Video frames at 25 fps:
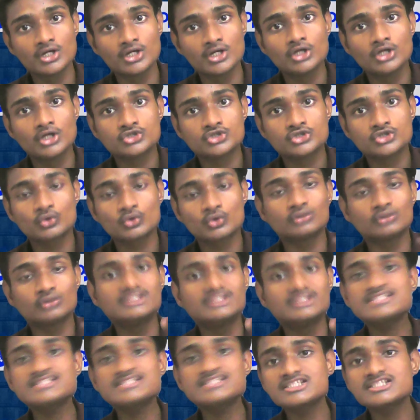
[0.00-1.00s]
So
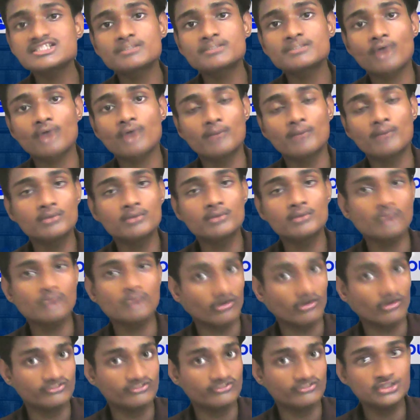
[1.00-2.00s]
this is the problem
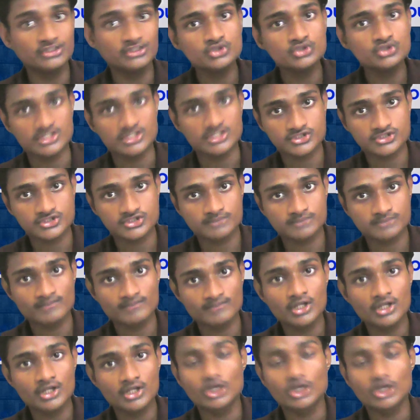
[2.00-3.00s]
of the users.
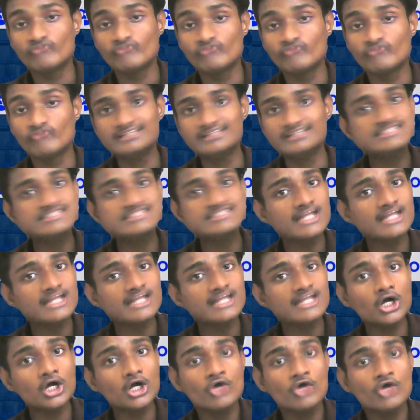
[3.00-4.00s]
Now with this
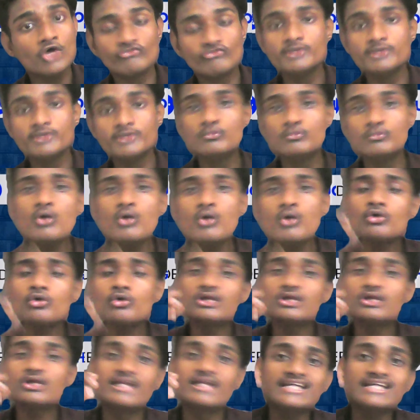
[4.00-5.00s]
data, we move on to the
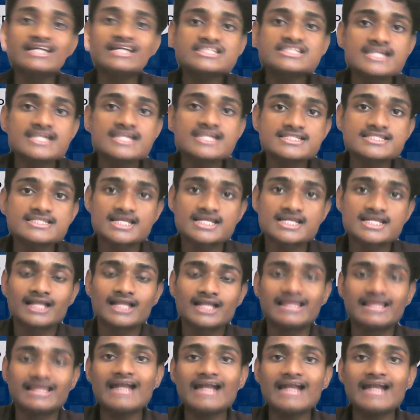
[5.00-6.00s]
next stage, that